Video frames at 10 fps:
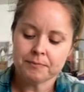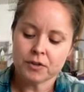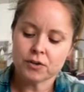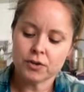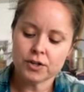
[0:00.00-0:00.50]

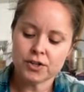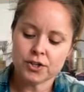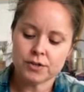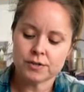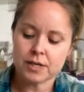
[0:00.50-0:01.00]
you could
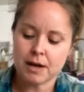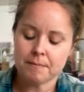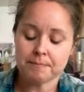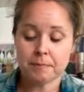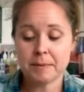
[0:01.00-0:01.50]
use
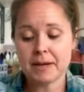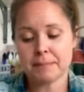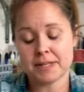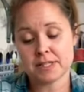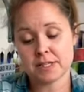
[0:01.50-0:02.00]
bigger
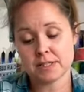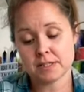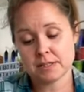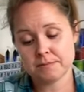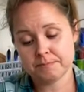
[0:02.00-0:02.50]

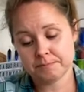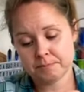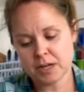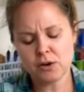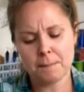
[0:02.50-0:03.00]
buttons,
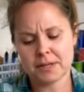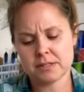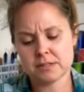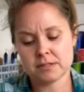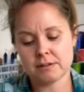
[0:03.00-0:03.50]
not
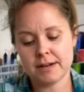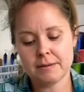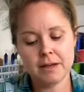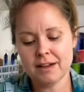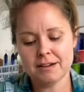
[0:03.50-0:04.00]
buttons, sorry,
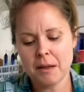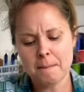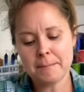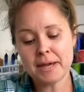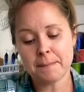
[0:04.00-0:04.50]

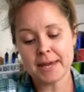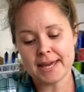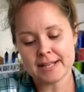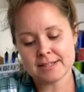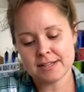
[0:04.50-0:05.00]
bigger
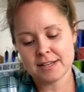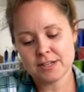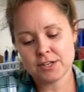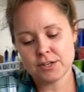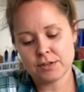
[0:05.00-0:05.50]
beads
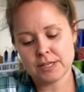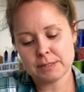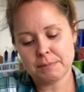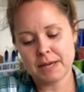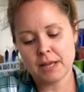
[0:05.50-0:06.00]
to do this
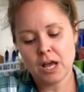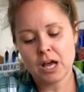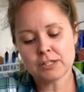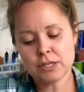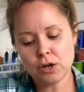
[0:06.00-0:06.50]
bit.
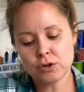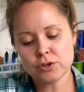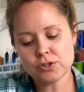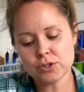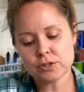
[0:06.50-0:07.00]
As long, you
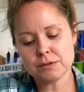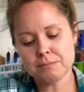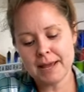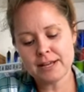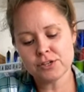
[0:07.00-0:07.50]
just got to
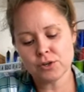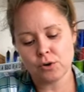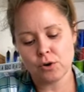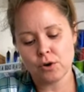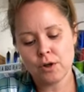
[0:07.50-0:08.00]
make
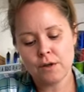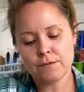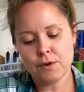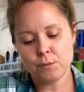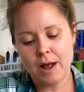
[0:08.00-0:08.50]
sure
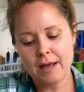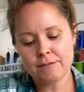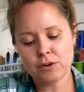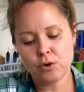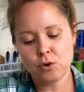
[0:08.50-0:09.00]
that
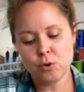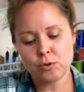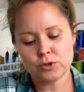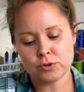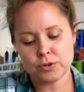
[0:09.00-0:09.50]
whatever
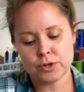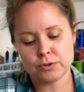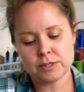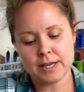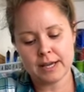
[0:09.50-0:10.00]
cord you're
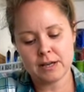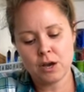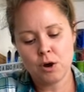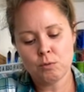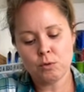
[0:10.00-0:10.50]
using
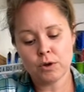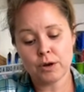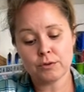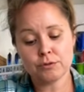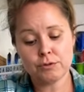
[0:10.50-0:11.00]
will
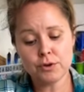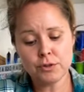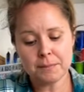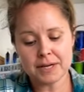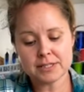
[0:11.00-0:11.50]
go through
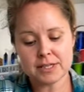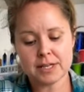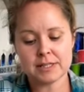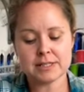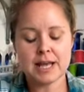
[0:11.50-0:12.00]
the
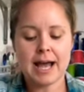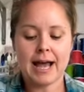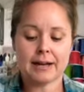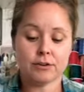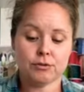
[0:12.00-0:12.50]
buttons
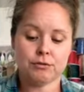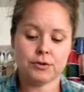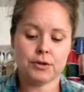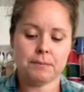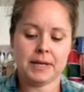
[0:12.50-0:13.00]
and through
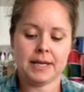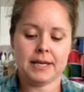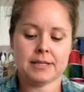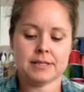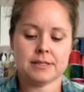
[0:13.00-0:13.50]
your
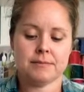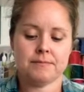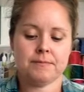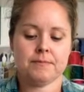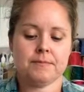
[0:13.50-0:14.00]
beads.
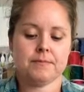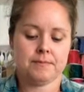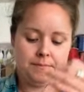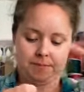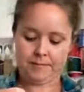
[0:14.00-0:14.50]

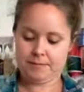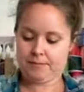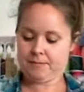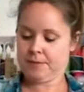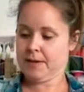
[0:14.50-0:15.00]

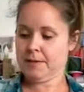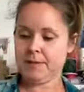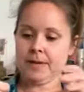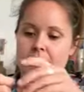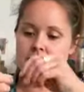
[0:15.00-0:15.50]
There we
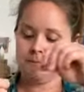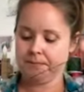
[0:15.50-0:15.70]
go.